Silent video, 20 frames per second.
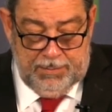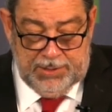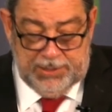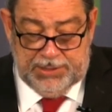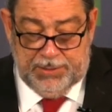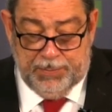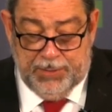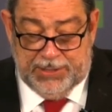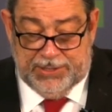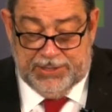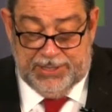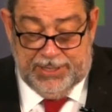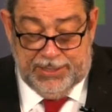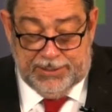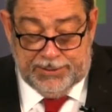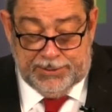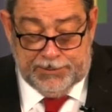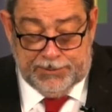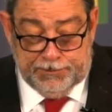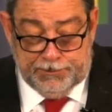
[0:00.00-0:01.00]
Mr.
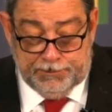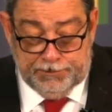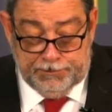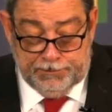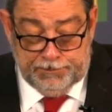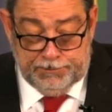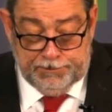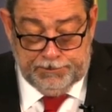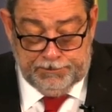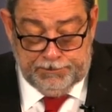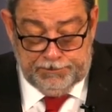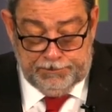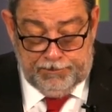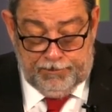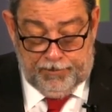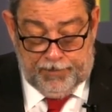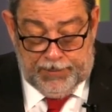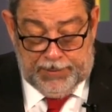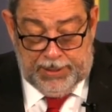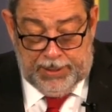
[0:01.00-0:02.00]
President,
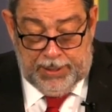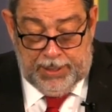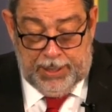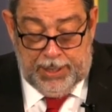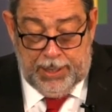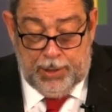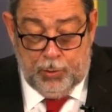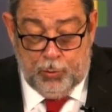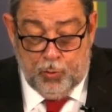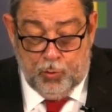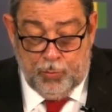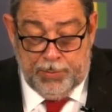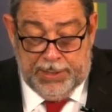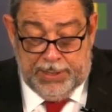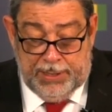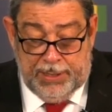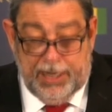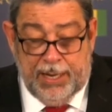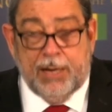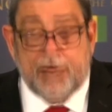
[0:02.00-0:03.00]
a
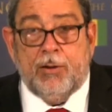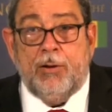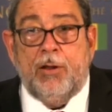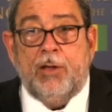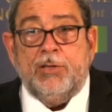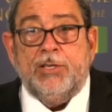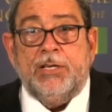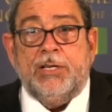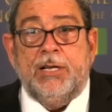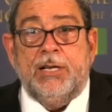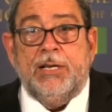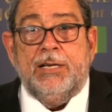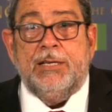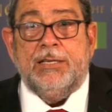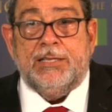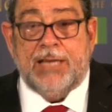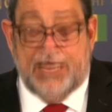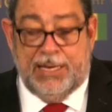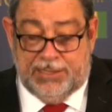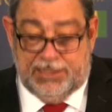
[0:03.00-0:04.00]
looming ecological
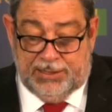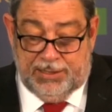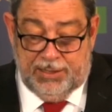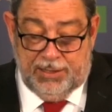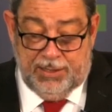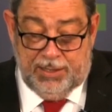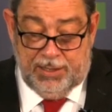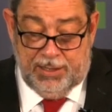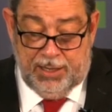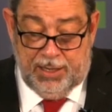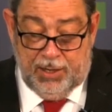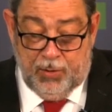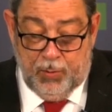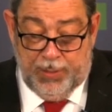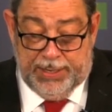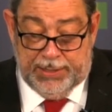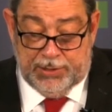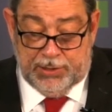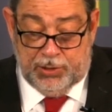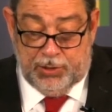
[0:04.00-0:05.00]
disaster
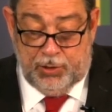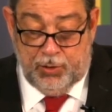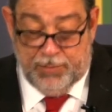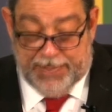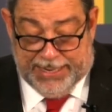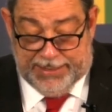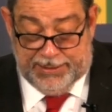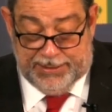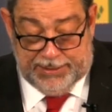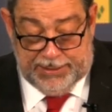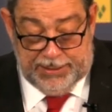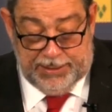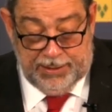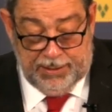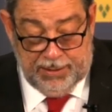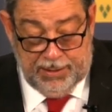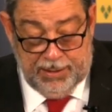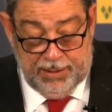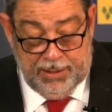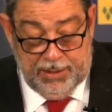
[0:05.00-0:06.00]
awaits
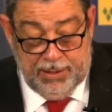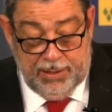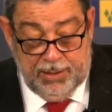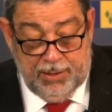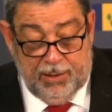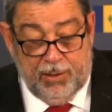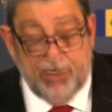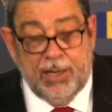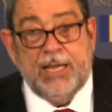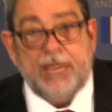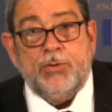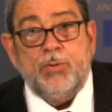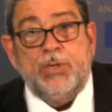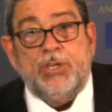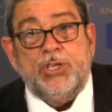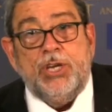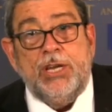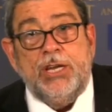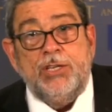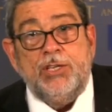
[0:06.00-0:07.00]
humanity unless we
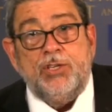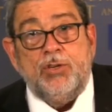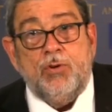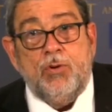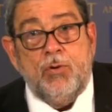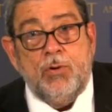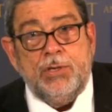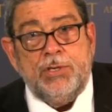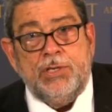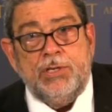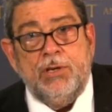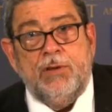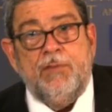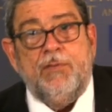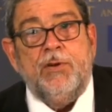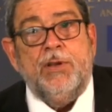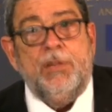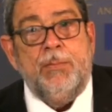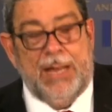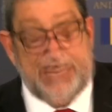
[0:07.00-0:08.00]
change course
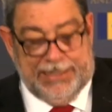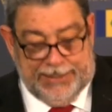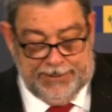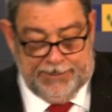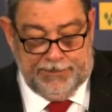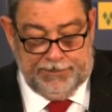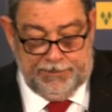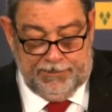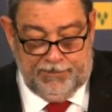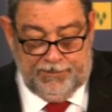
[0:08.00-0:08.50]
for the better.